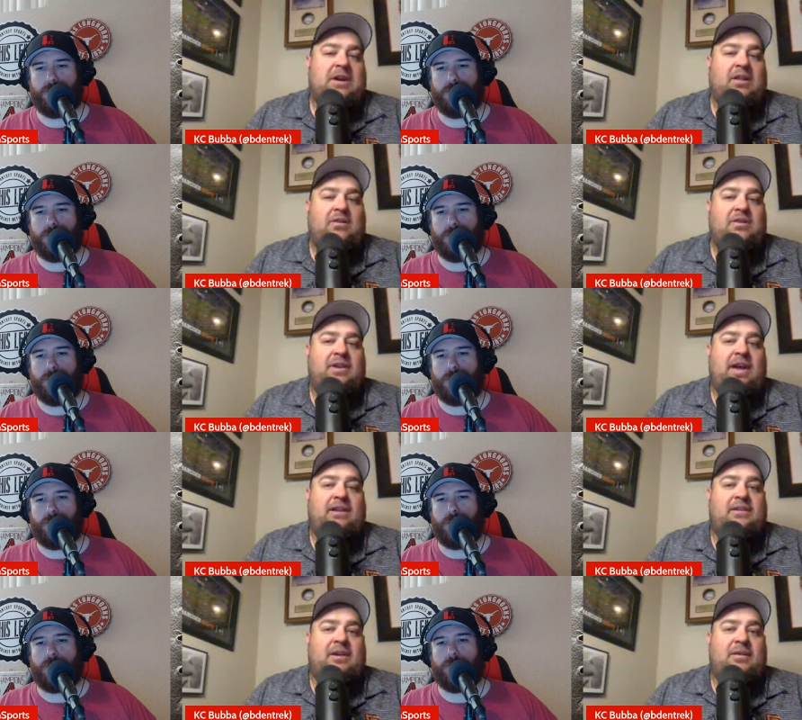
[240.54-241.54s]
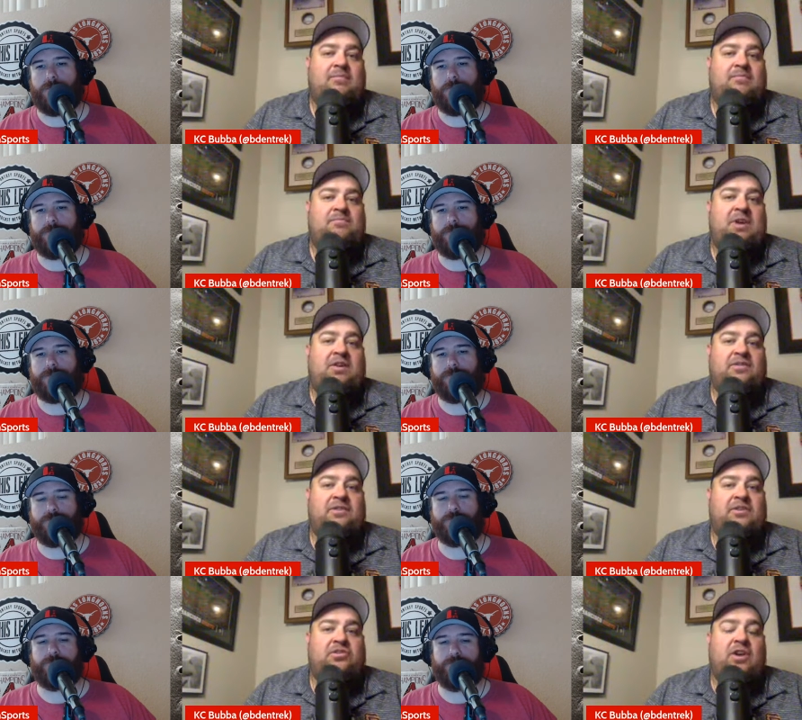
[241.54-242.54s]
Speaker 1: Other than that, um,
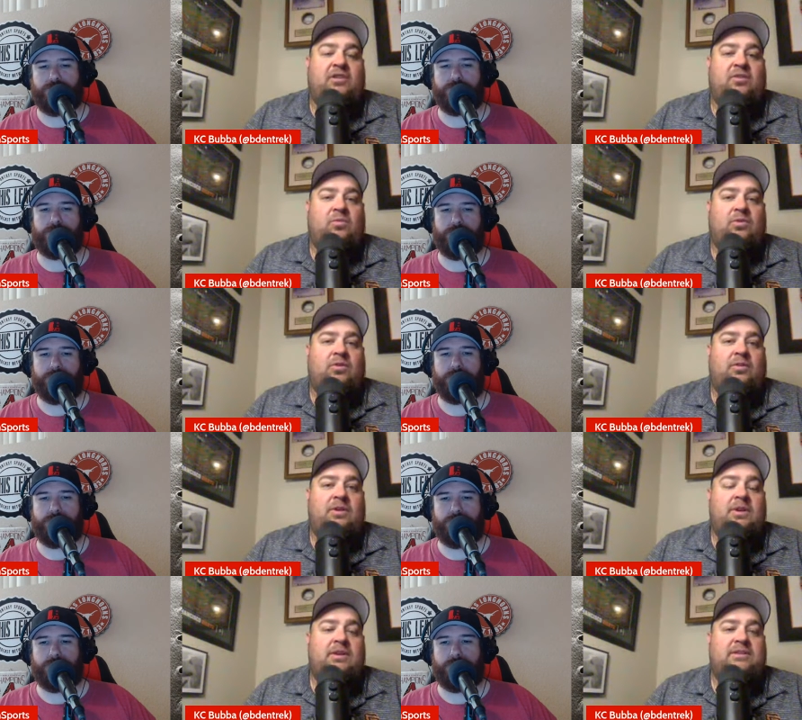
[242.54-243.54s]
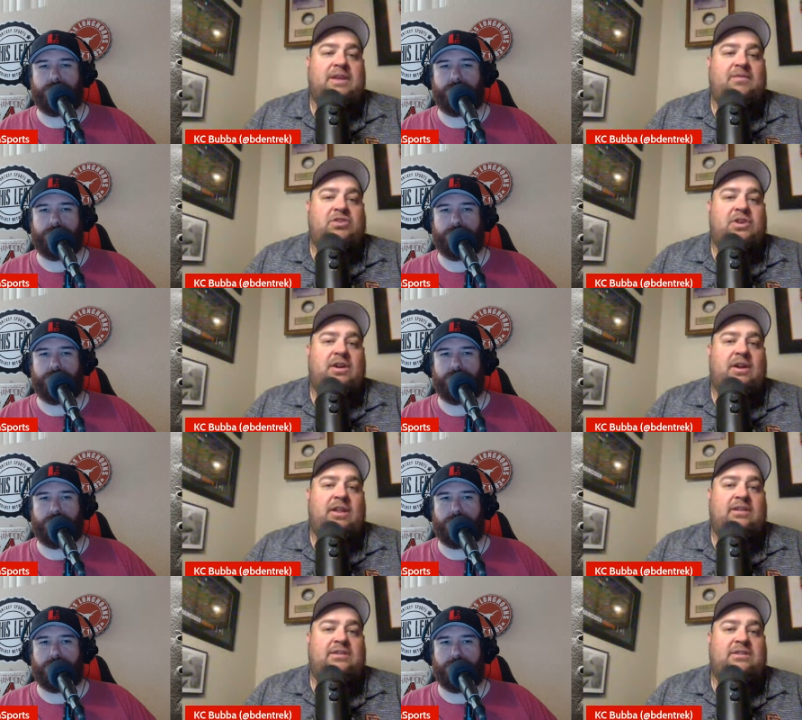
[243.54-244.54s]
Peterson shocked the world. Seven shutout
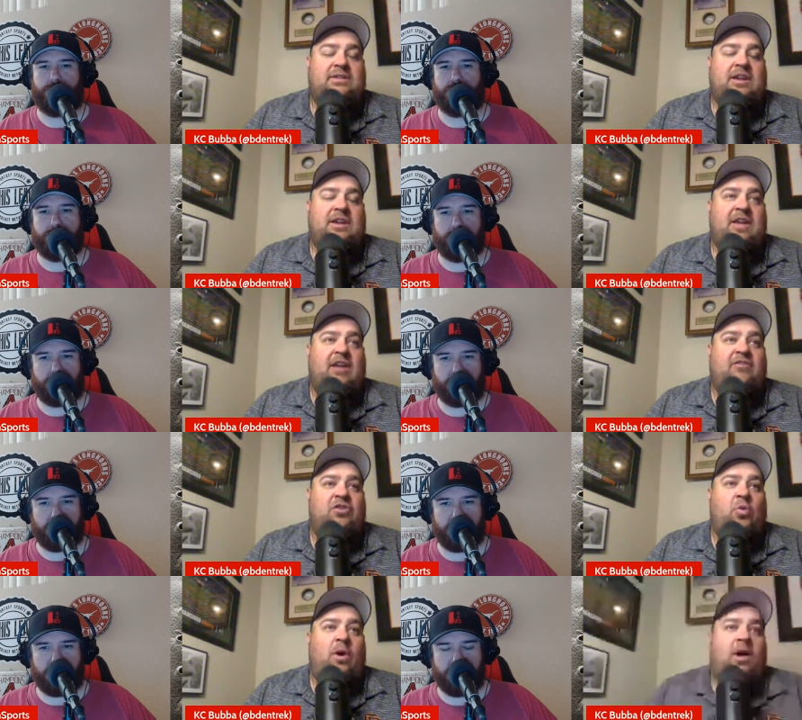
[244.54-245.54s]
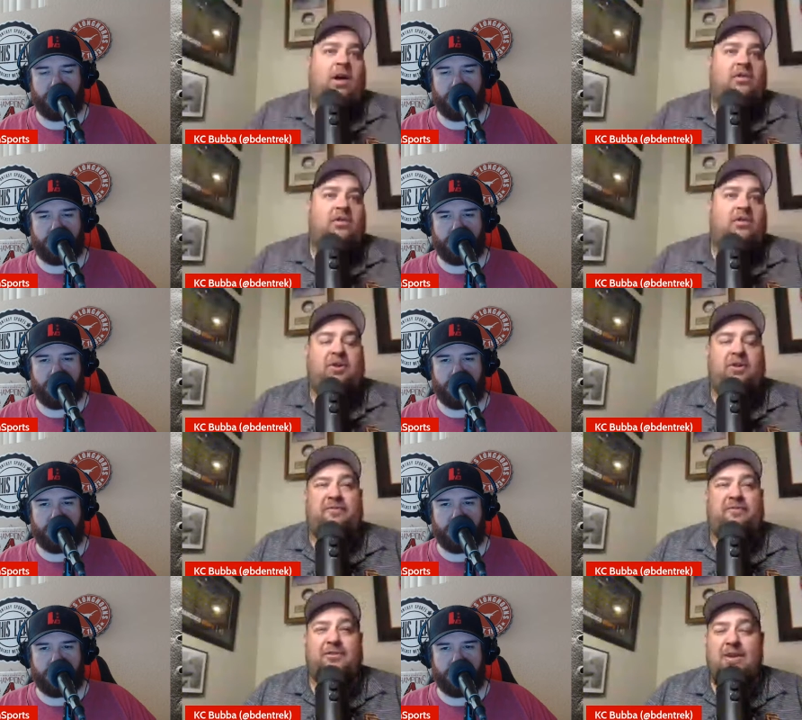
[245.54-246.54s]
innings, 10 Ks, no walks. Apparently, the
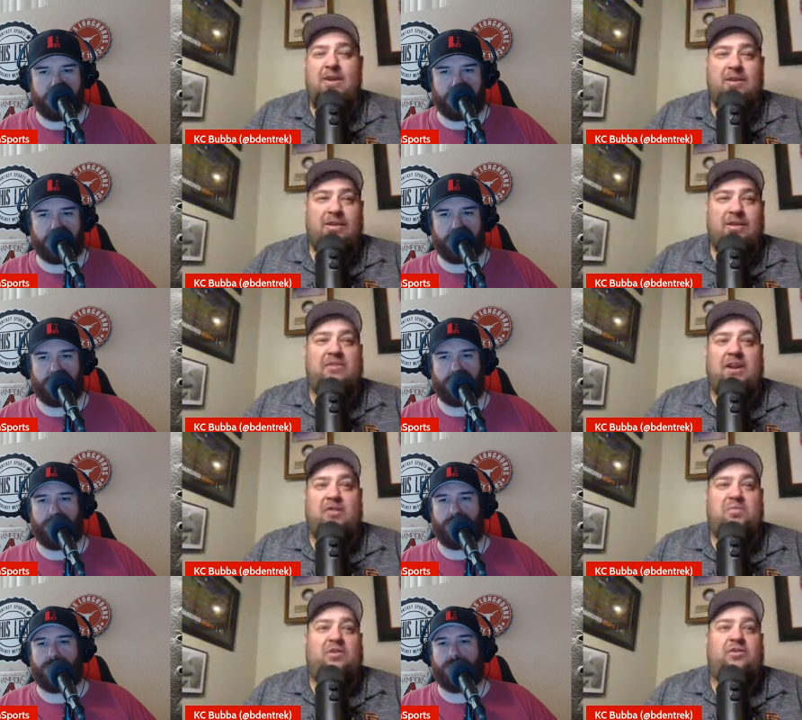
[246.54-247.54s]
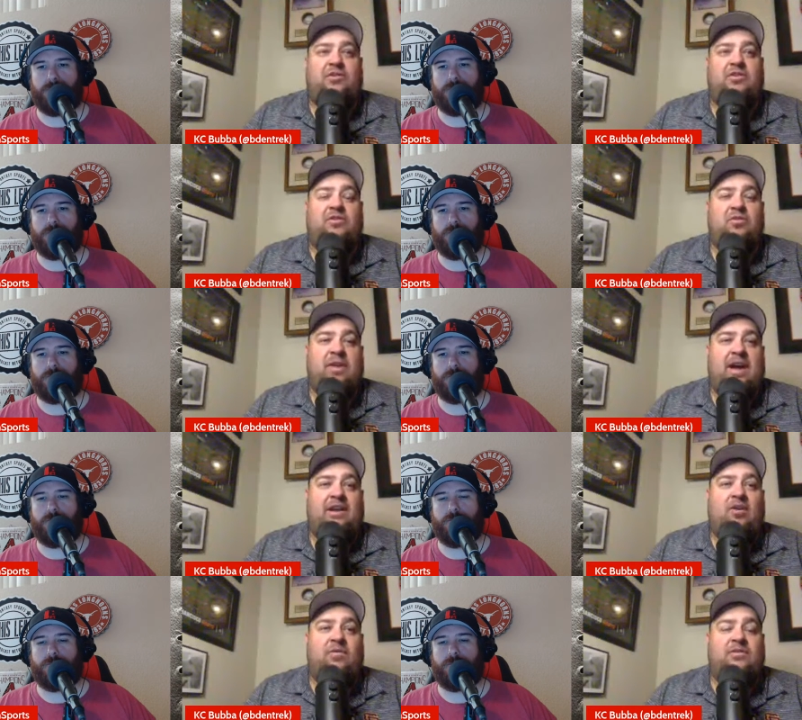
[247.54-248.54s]
first left handed pitcher to do
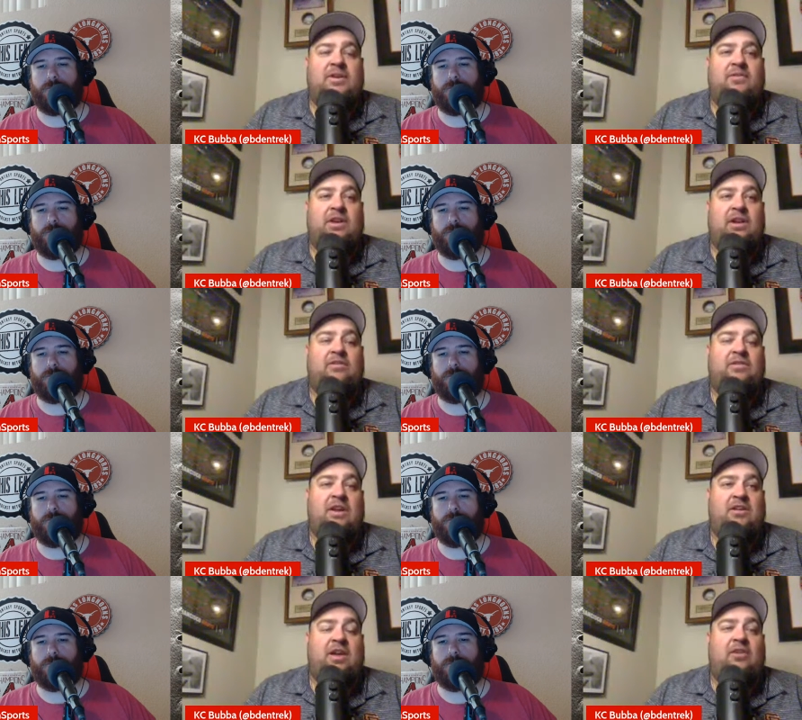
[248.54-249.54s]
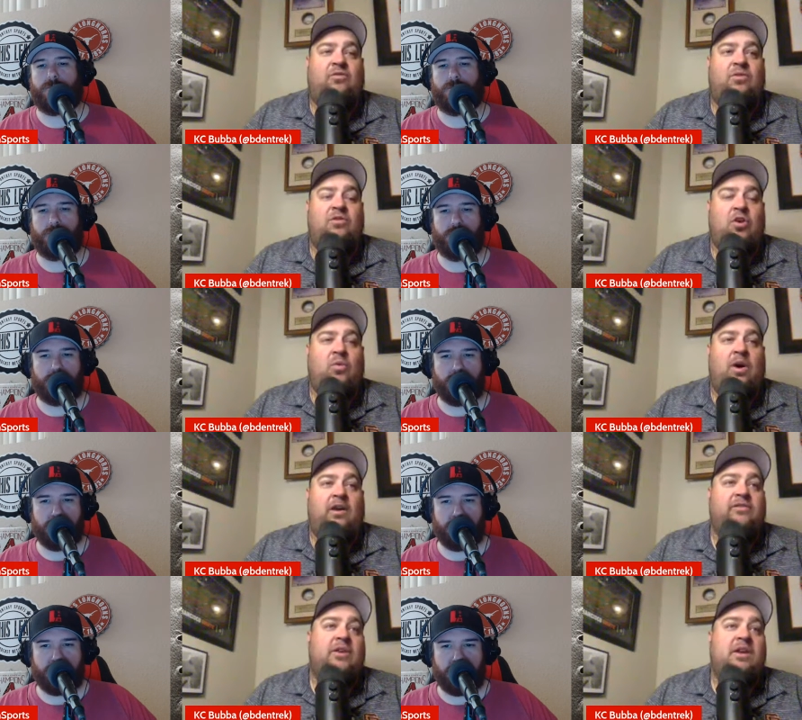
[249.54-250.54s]
that over seven innings, 10 Ks, no
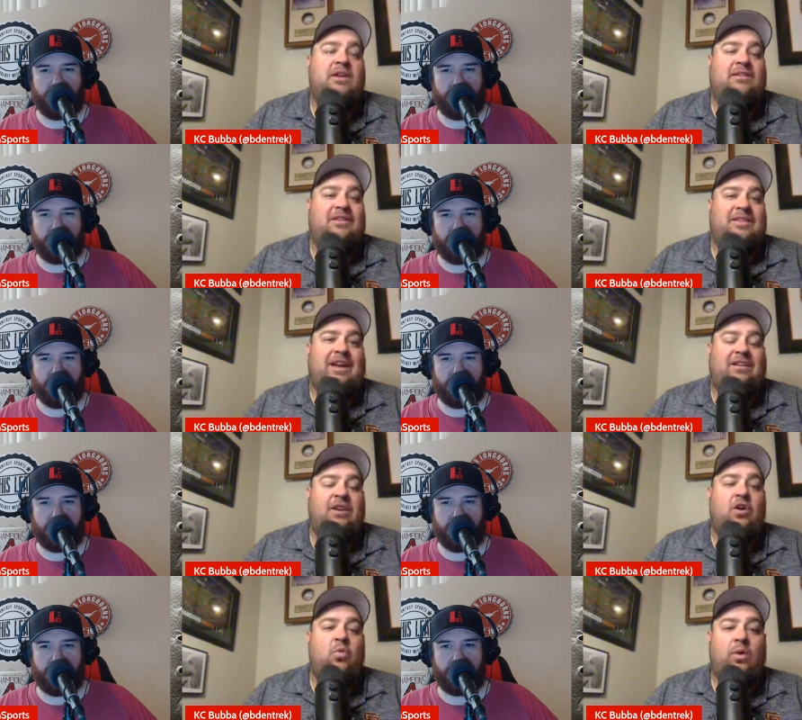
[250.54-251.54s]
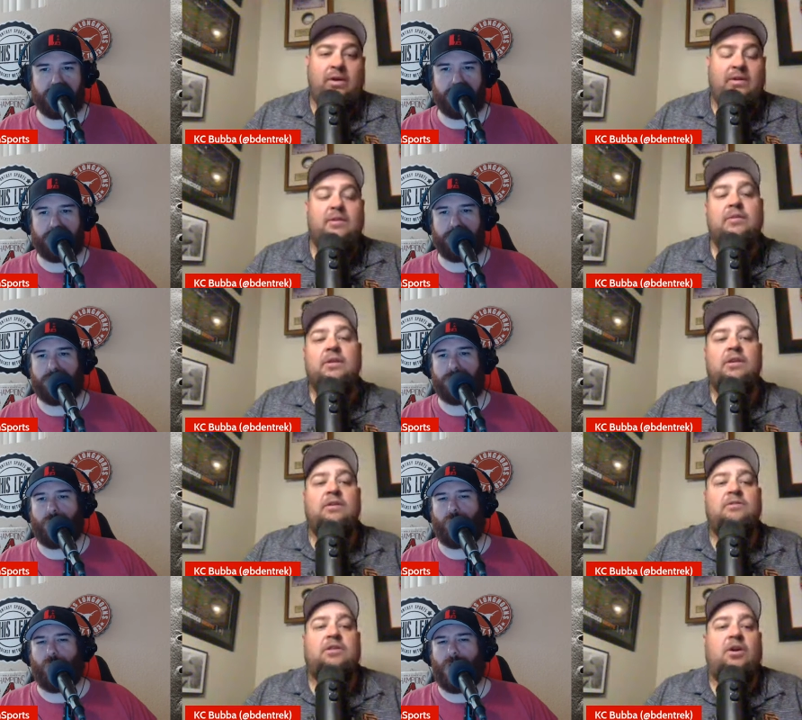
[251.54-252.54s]
walks since 1901.
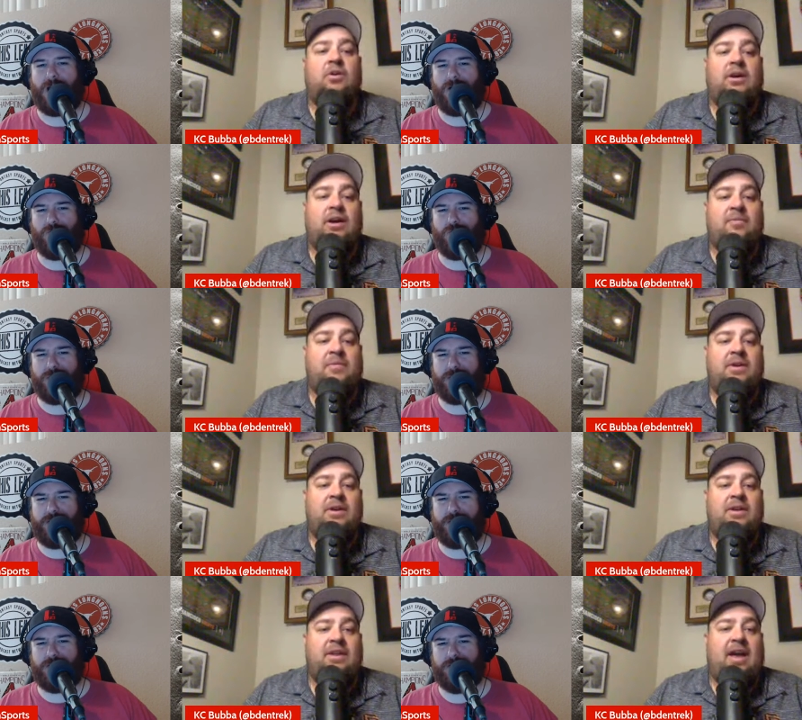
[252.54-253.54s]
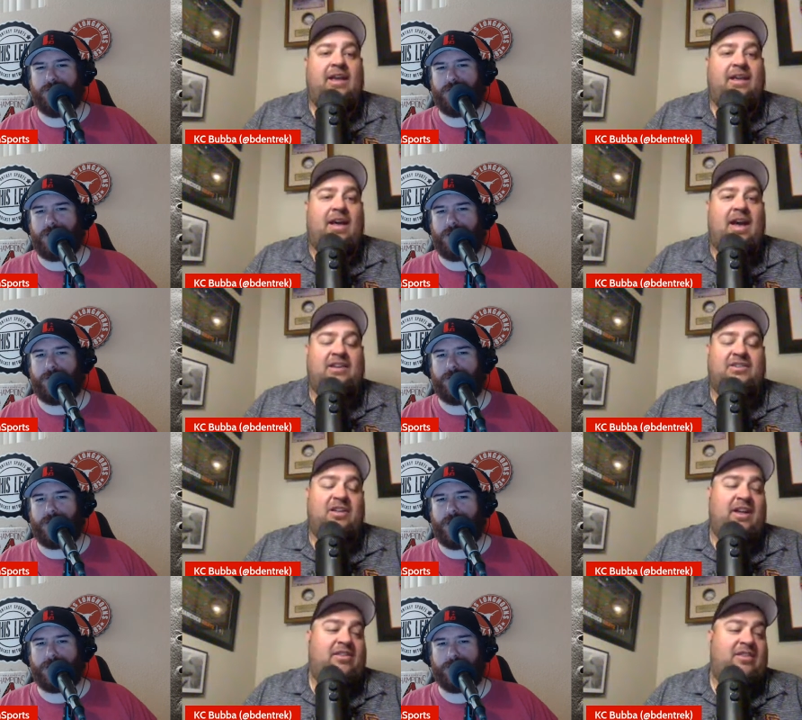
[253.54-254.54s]
So wow, um, really, yeah, I, I
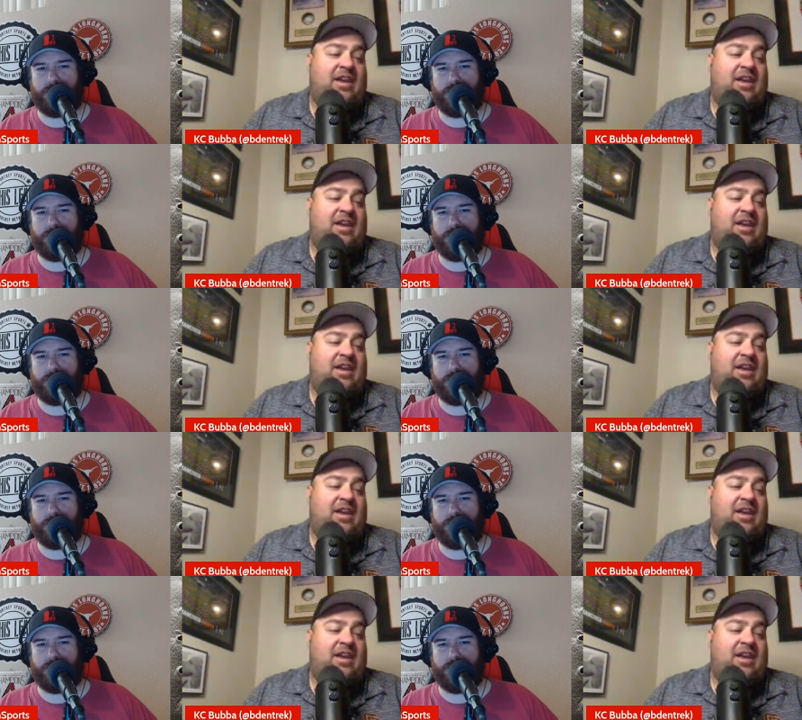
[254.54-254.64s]
saw that, that,